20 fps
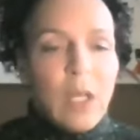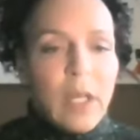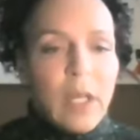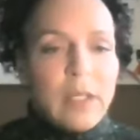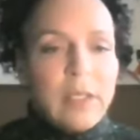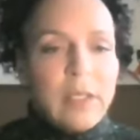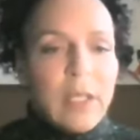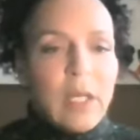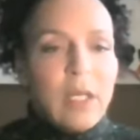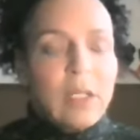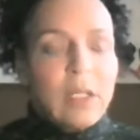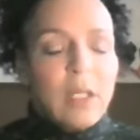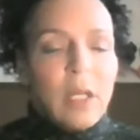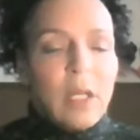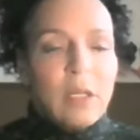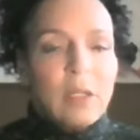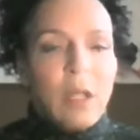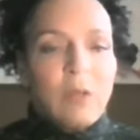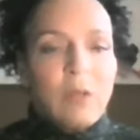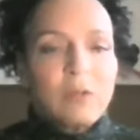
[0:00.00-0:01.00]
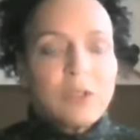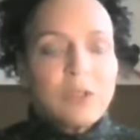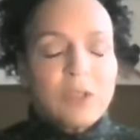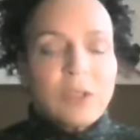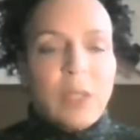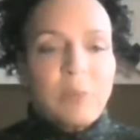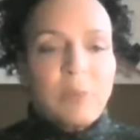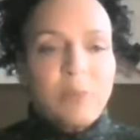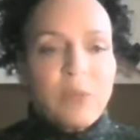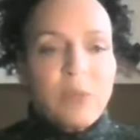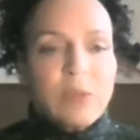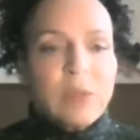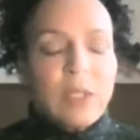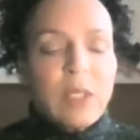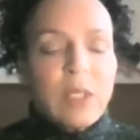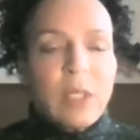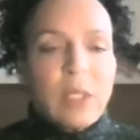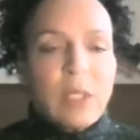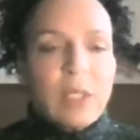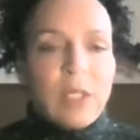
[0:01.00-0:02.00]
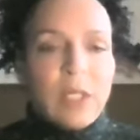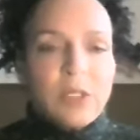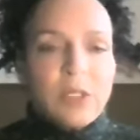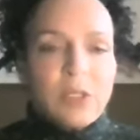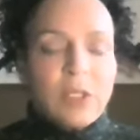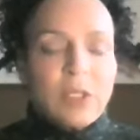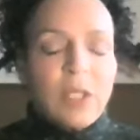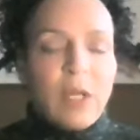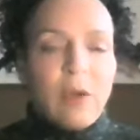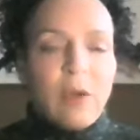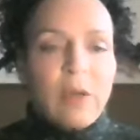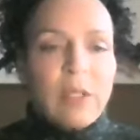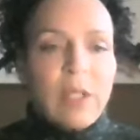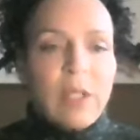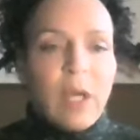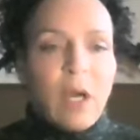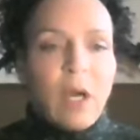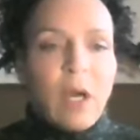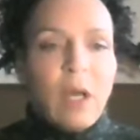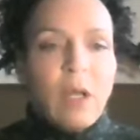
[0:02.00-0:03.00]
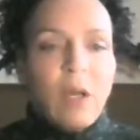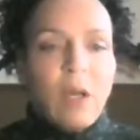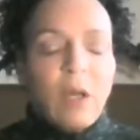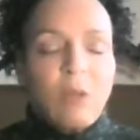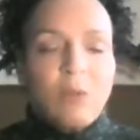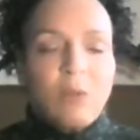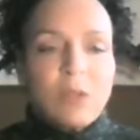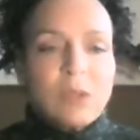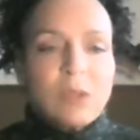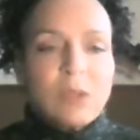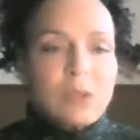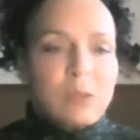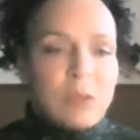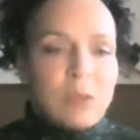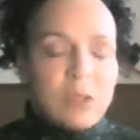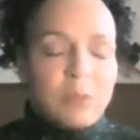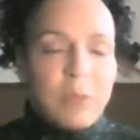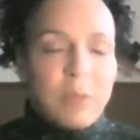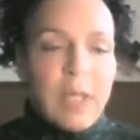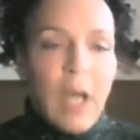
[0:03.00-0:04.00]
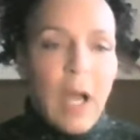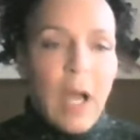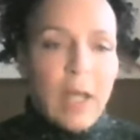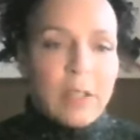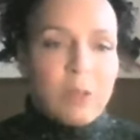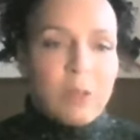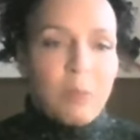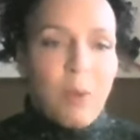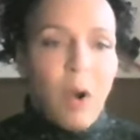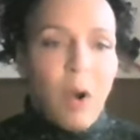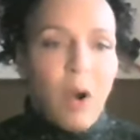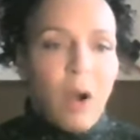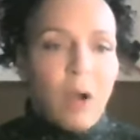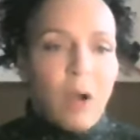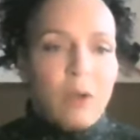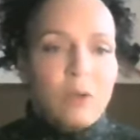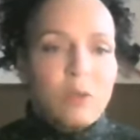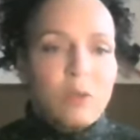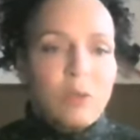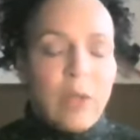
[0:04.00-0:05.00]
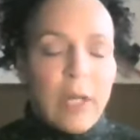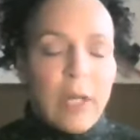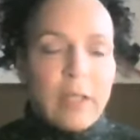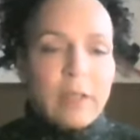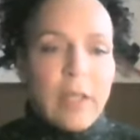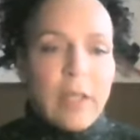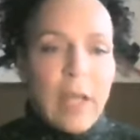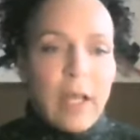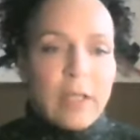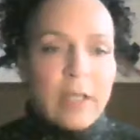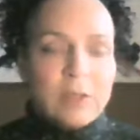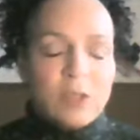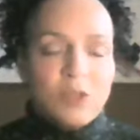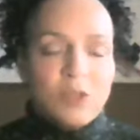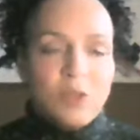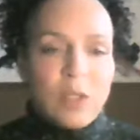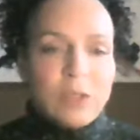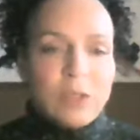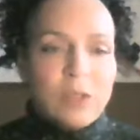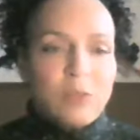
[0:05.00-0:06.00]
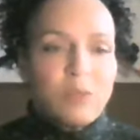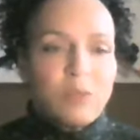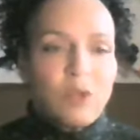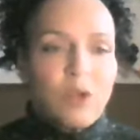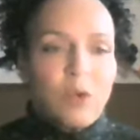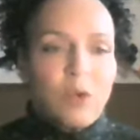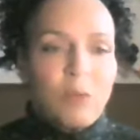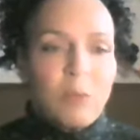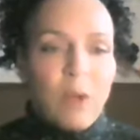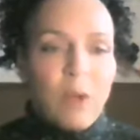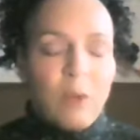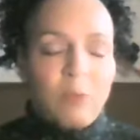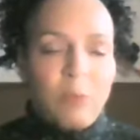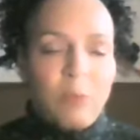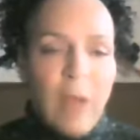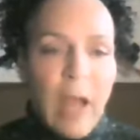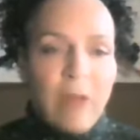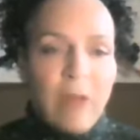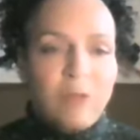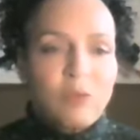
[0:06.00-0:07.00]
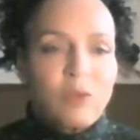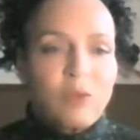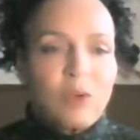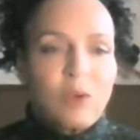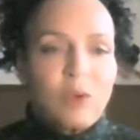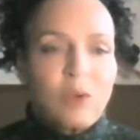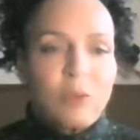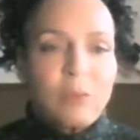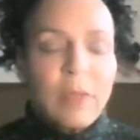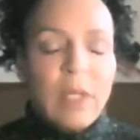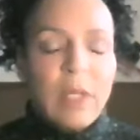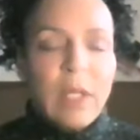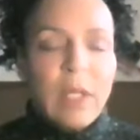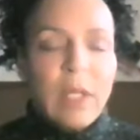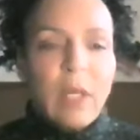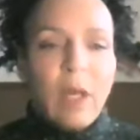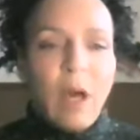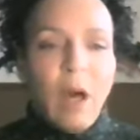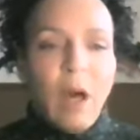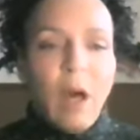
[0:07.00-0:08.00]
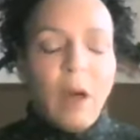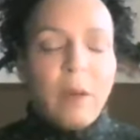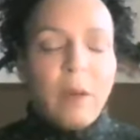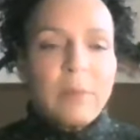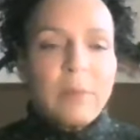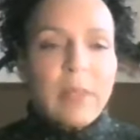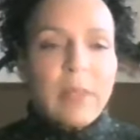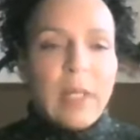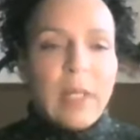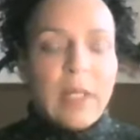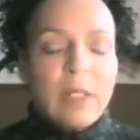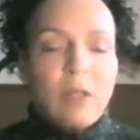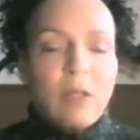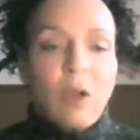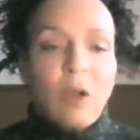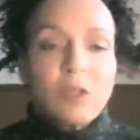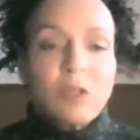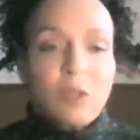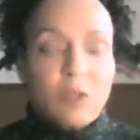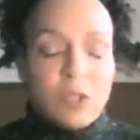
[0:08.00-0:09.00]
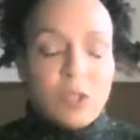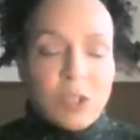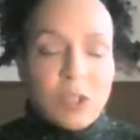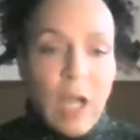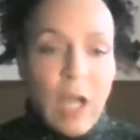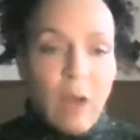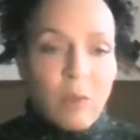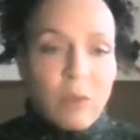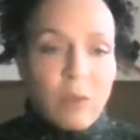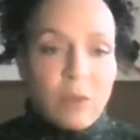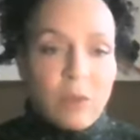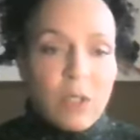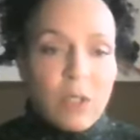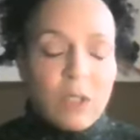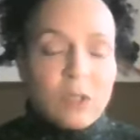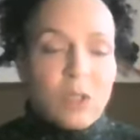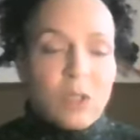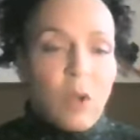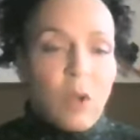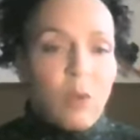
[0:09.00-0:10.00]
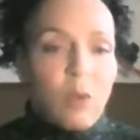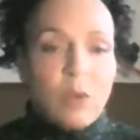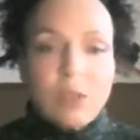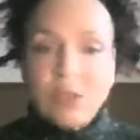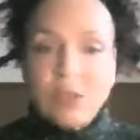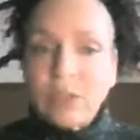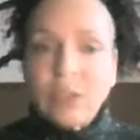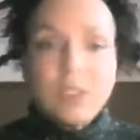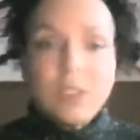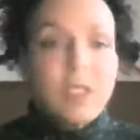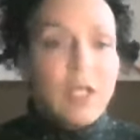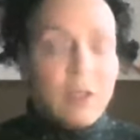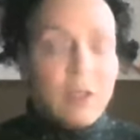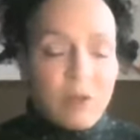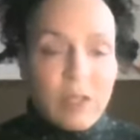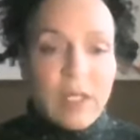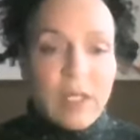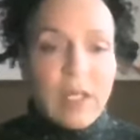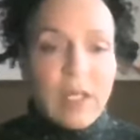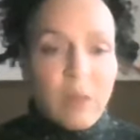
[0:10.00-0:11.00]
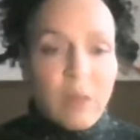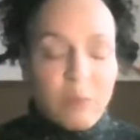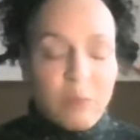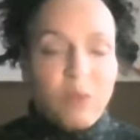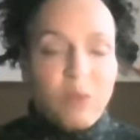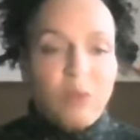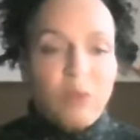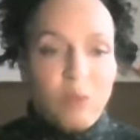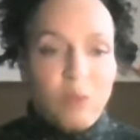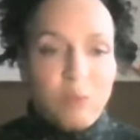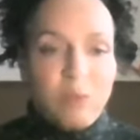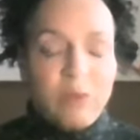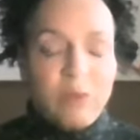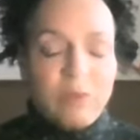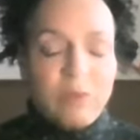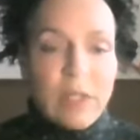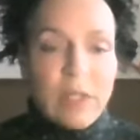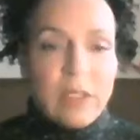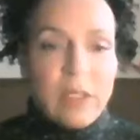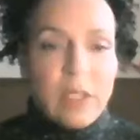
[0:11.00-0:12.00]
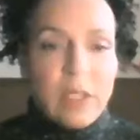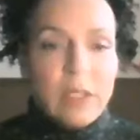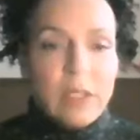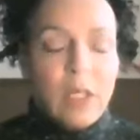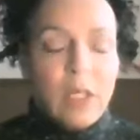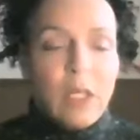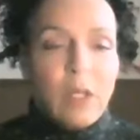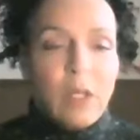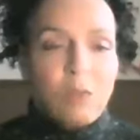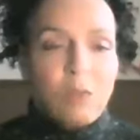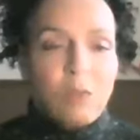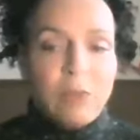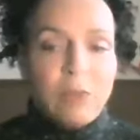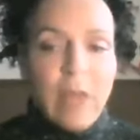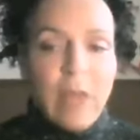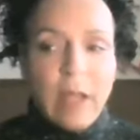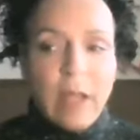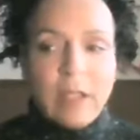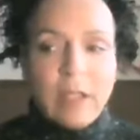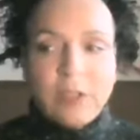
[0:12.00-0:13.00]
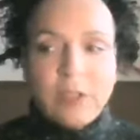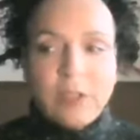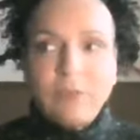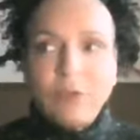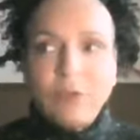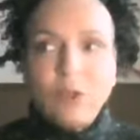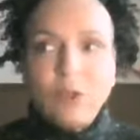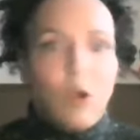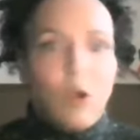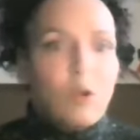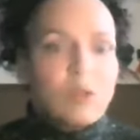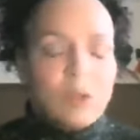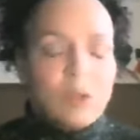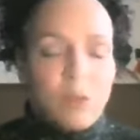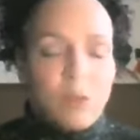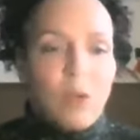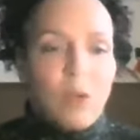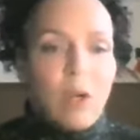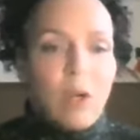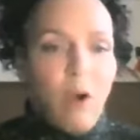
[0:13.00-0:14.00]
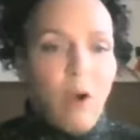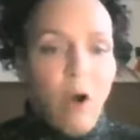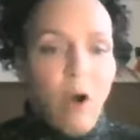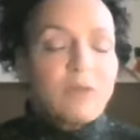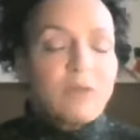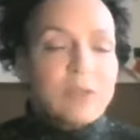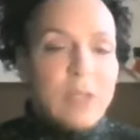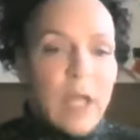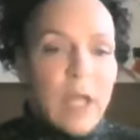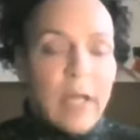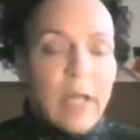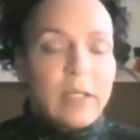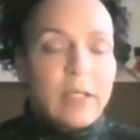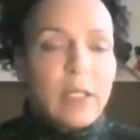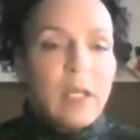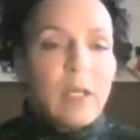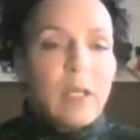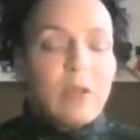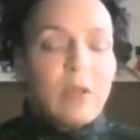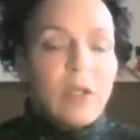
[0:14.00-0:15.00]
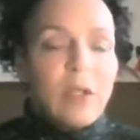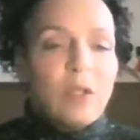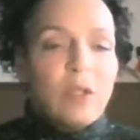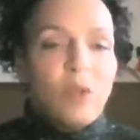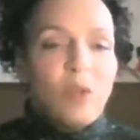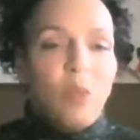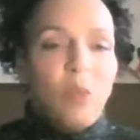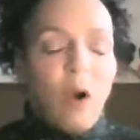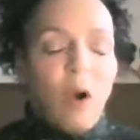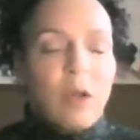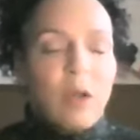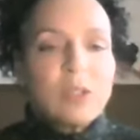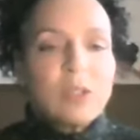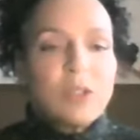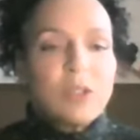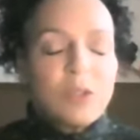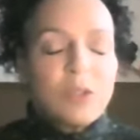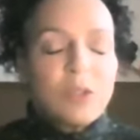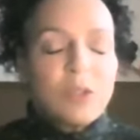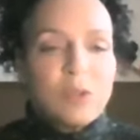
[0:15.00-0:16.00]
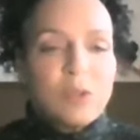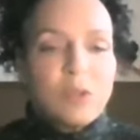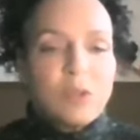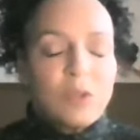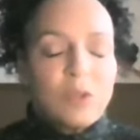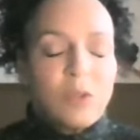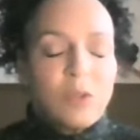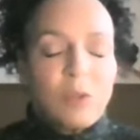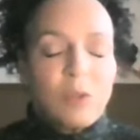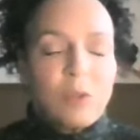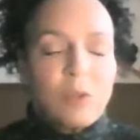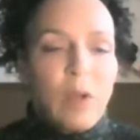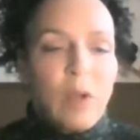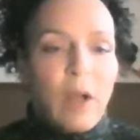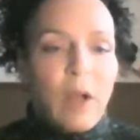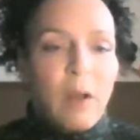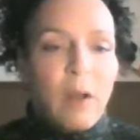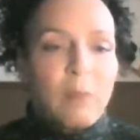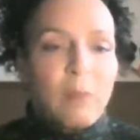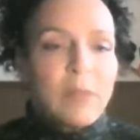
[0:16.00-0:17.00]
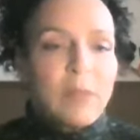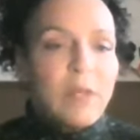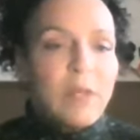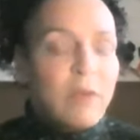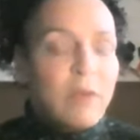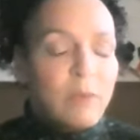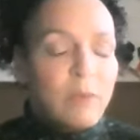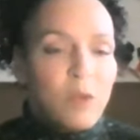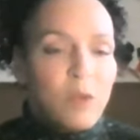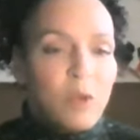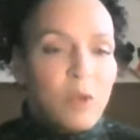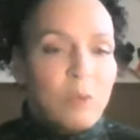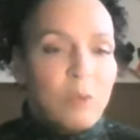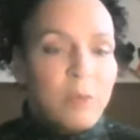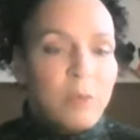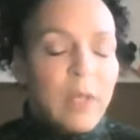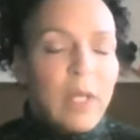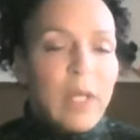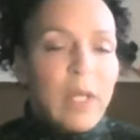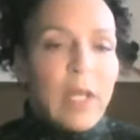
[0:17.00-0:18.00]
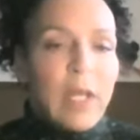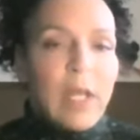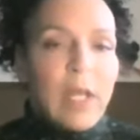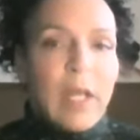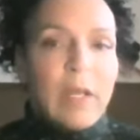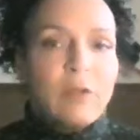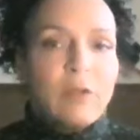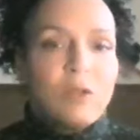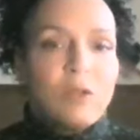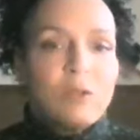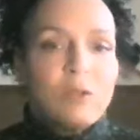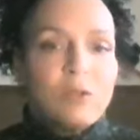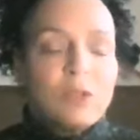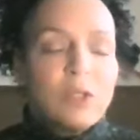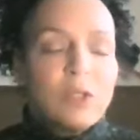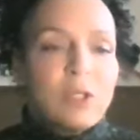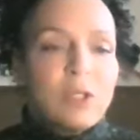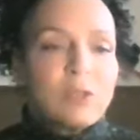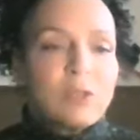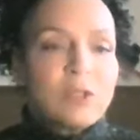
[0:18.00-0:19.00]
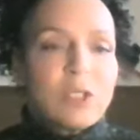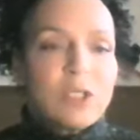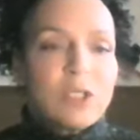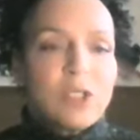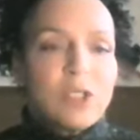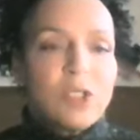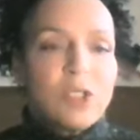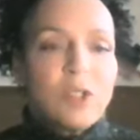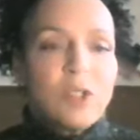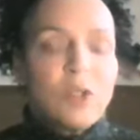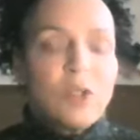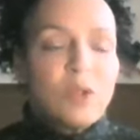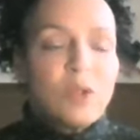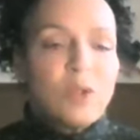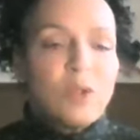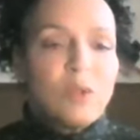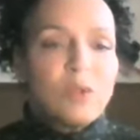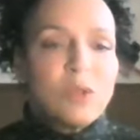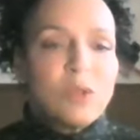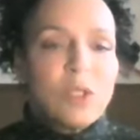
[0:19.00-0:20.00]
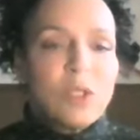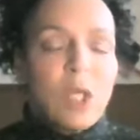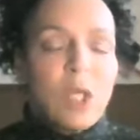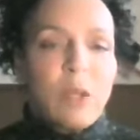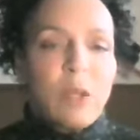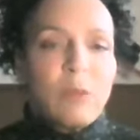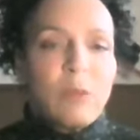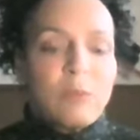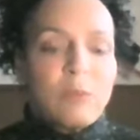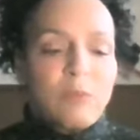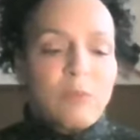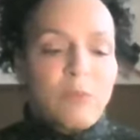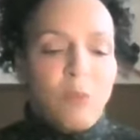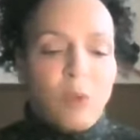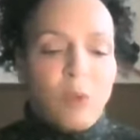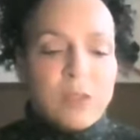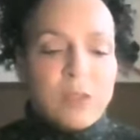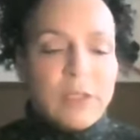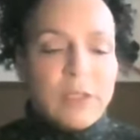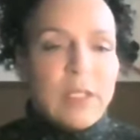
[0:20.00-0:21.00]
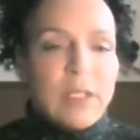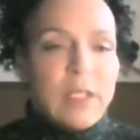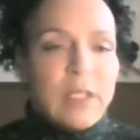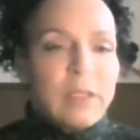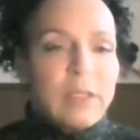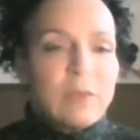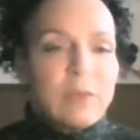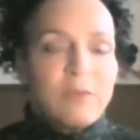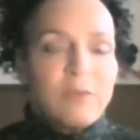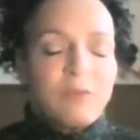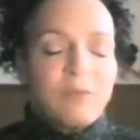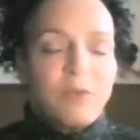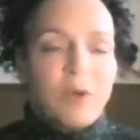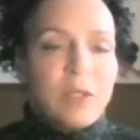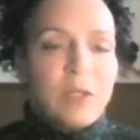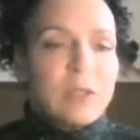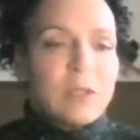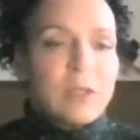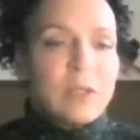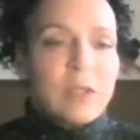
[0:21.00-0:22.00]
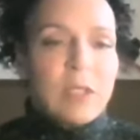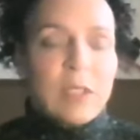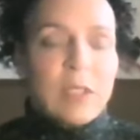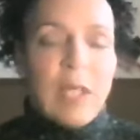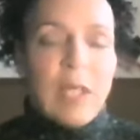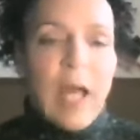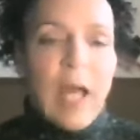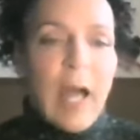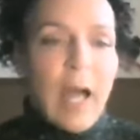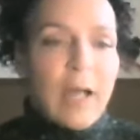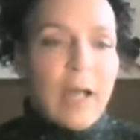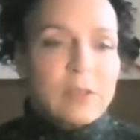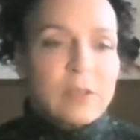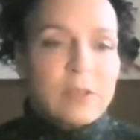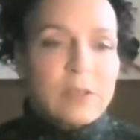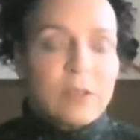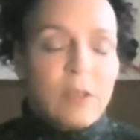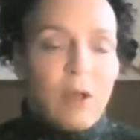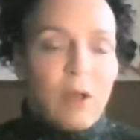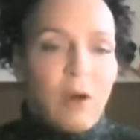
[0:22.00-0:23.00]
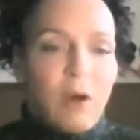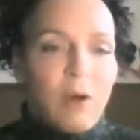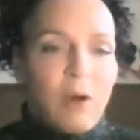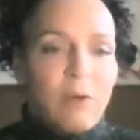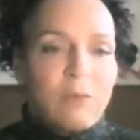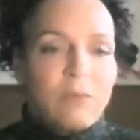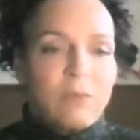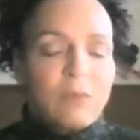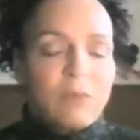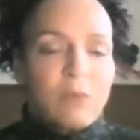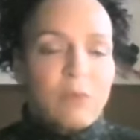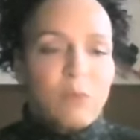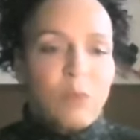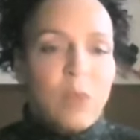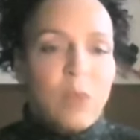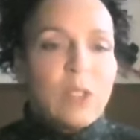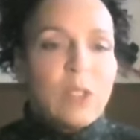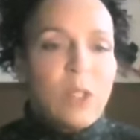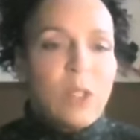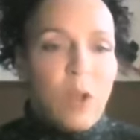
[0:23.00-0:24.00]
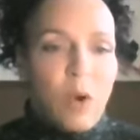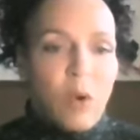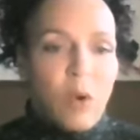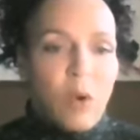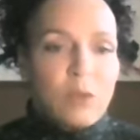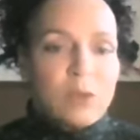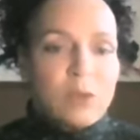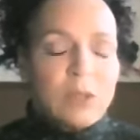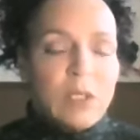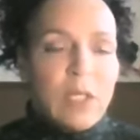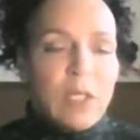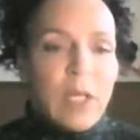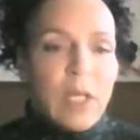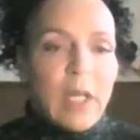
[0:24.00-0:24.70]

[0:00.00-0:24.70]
Again, another separate kitchen area, which is behind a bar that has a dressing room, a bathroom, and also a shower. So it's literally a pool pavilion that is if you go somewhere off-site. Then you walk into your living room, and there's this huge 14-foot glass of windows.